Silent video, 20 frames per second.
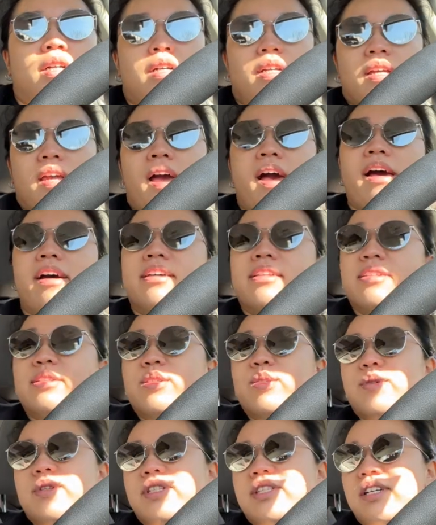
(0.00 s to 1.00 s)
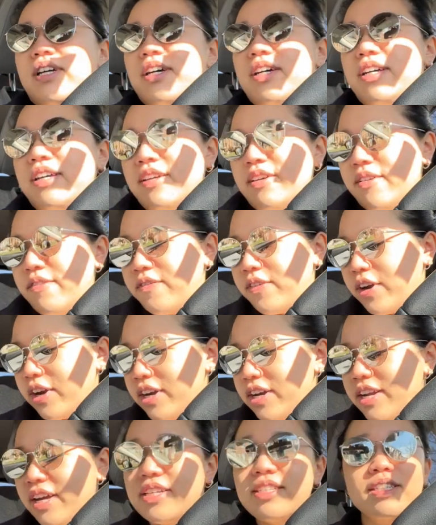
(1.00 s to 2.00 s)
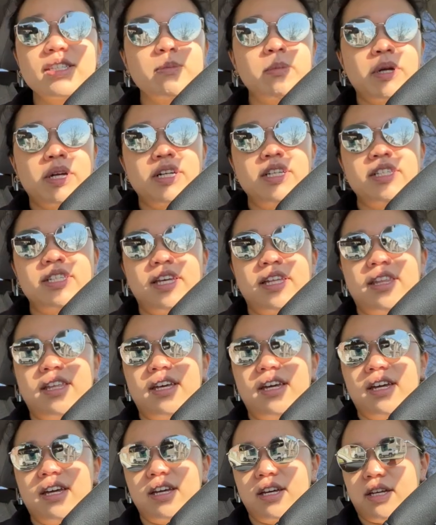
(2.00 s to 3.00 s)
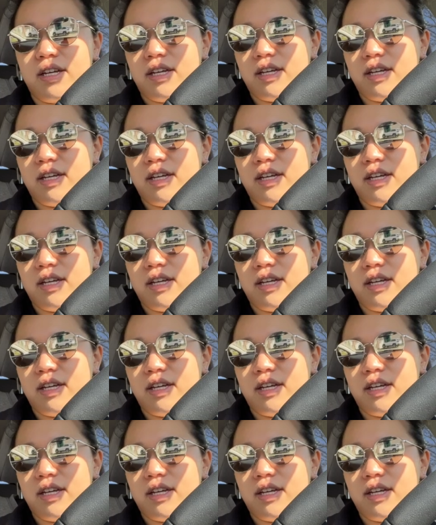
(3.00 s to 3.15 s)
yeah this was a very nice experience I think